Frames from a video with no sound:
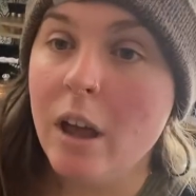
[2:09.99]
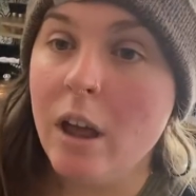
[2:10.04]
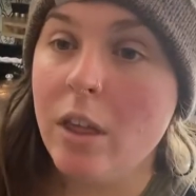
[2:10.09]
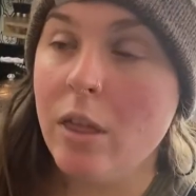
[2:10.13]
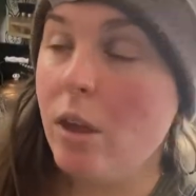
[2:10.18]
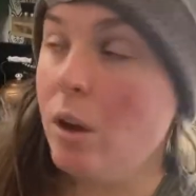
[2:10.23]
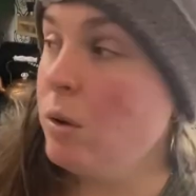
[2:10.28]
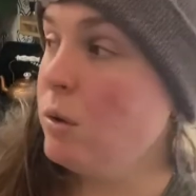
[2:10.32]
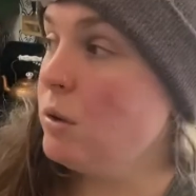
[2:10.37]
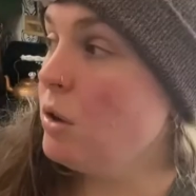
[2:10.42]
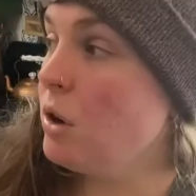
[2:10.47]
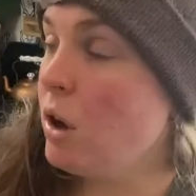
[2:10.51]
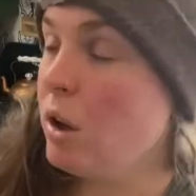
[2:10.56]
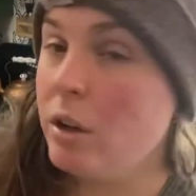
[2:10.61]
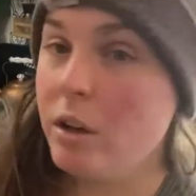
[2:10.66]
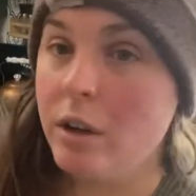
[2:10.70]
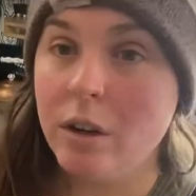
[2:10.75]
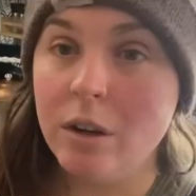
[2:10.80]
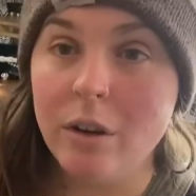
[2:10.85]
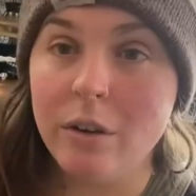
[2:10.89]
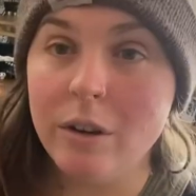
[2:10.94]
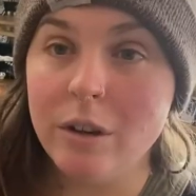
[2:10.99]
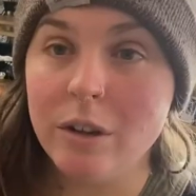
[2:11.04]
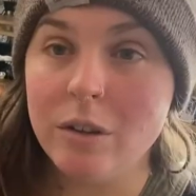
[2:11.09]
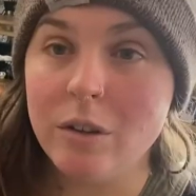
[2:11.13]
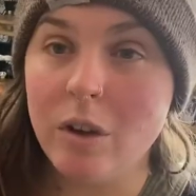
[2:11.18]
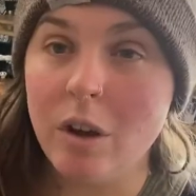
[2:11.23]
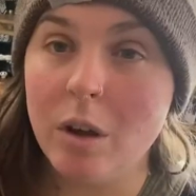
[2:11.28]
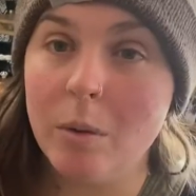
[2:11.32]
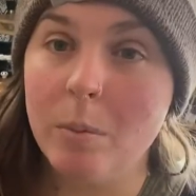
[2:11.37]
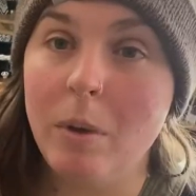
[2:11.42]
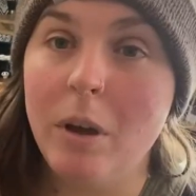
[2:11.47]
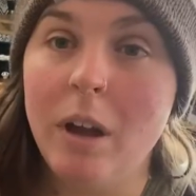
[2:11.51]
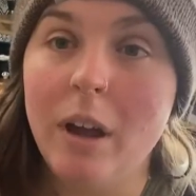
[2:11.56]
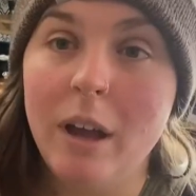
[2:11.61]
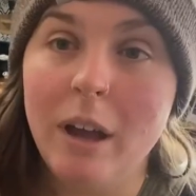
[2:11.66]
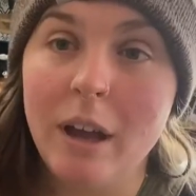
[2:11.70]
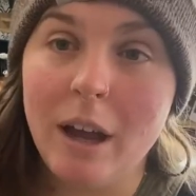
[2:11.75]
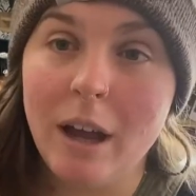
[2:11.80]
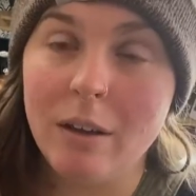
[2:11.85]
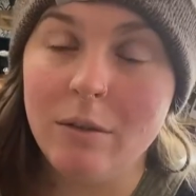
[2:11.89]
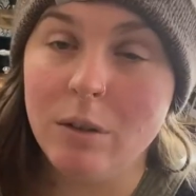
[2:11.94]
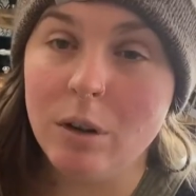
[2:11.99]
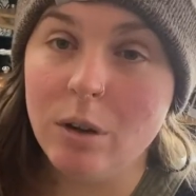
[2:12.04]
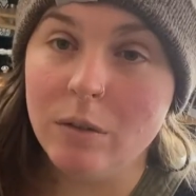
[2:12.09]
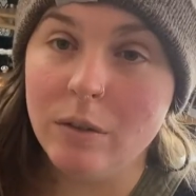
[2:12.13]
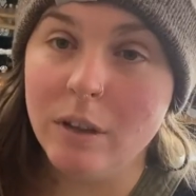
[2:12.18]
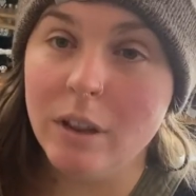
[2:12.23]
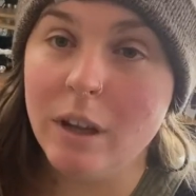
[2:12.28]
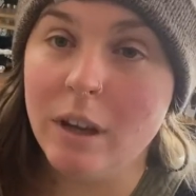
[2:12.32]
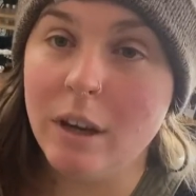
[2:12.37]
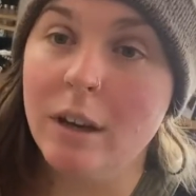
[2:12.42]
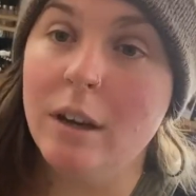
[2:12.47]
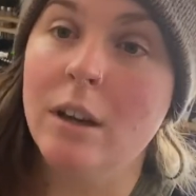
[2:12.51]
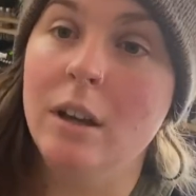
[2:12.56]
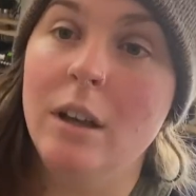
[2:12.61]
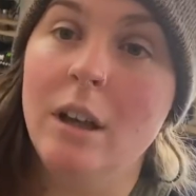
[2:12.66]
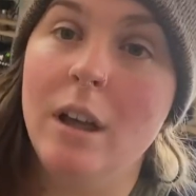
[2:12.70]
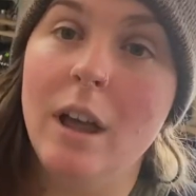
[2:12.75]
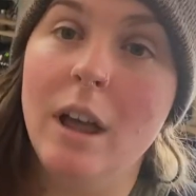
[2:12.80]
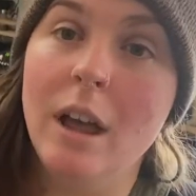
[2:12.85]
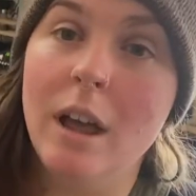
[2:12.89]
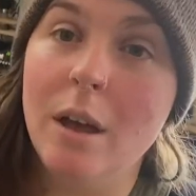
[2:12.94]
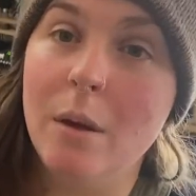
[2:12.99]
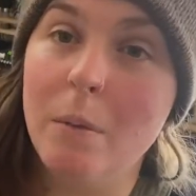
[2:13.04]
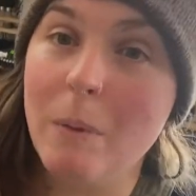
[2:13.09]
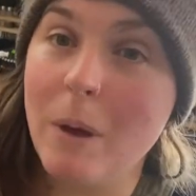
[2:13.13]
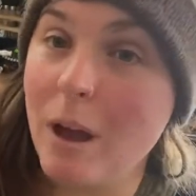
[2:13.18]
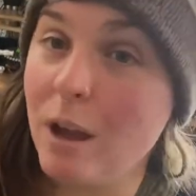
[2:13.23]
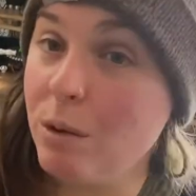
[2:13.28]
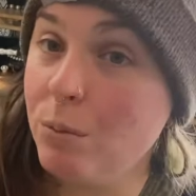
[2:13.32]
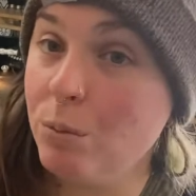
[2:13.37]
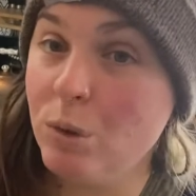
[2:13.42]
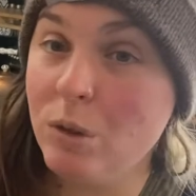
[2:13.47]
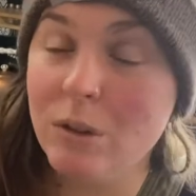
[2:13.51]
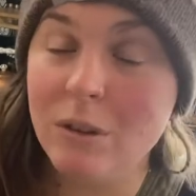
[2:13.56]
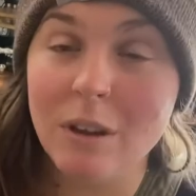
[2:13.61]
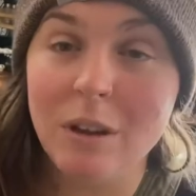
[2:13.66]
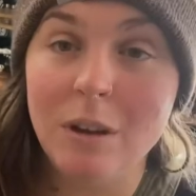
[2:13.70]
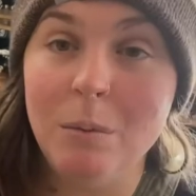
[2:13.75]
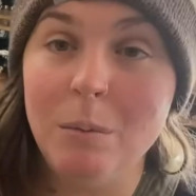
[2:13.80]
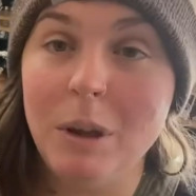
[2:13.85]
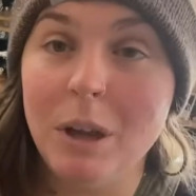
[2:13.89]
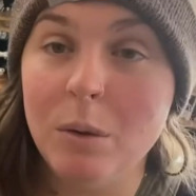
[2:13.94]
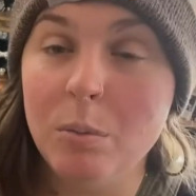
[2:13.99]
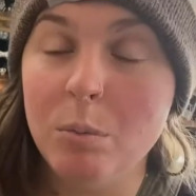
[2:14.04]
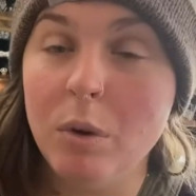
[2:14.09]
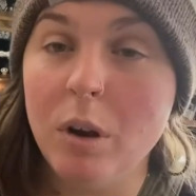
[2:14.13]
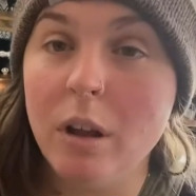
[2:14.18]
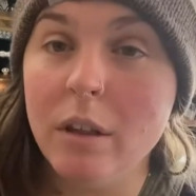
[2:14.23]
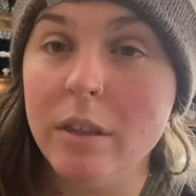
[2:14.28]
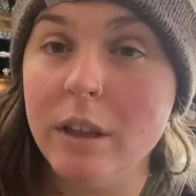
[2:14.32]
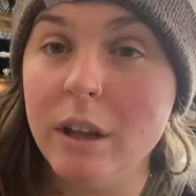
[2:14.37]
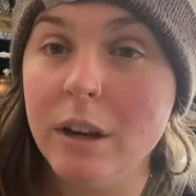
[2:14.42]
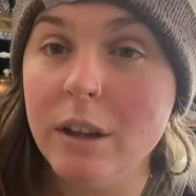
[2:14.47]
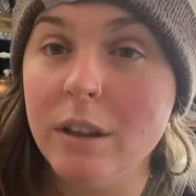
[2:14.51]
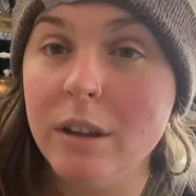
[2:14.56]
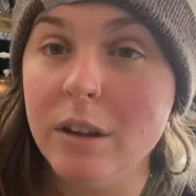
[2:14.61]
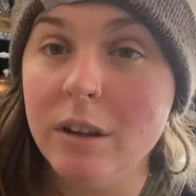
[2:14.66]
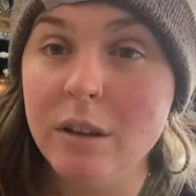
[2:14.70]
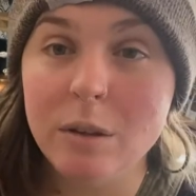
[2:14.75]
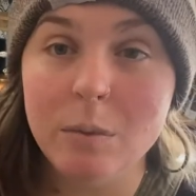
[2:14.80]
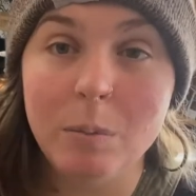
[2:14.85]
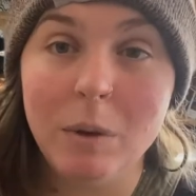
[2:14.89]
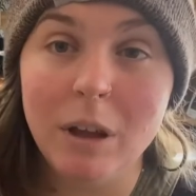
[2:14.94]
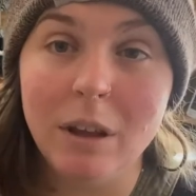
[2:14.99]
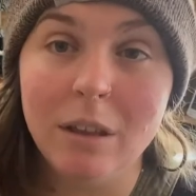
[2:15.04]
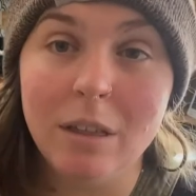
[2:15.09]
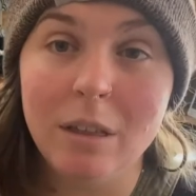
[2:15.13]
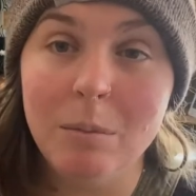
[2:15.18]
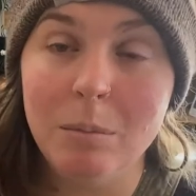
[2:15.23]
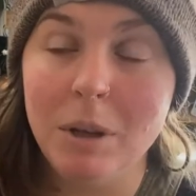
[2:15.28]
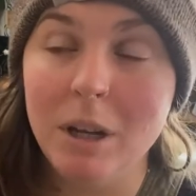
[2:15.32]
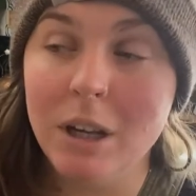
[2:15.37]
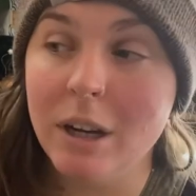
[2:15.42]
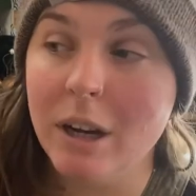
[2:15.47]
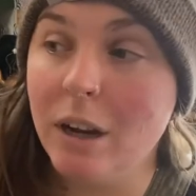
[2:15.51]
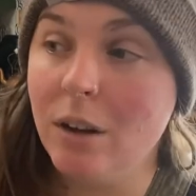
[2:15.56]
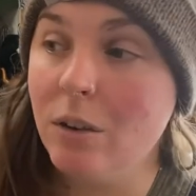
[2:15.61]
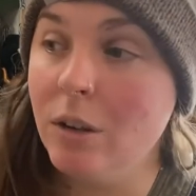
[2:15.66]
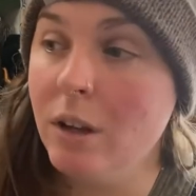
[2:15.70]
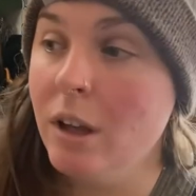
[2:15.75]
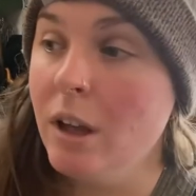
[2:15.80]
Those are all going to go in a stock pot I have over there. I'm just going to make broth out of those, pick the meat out,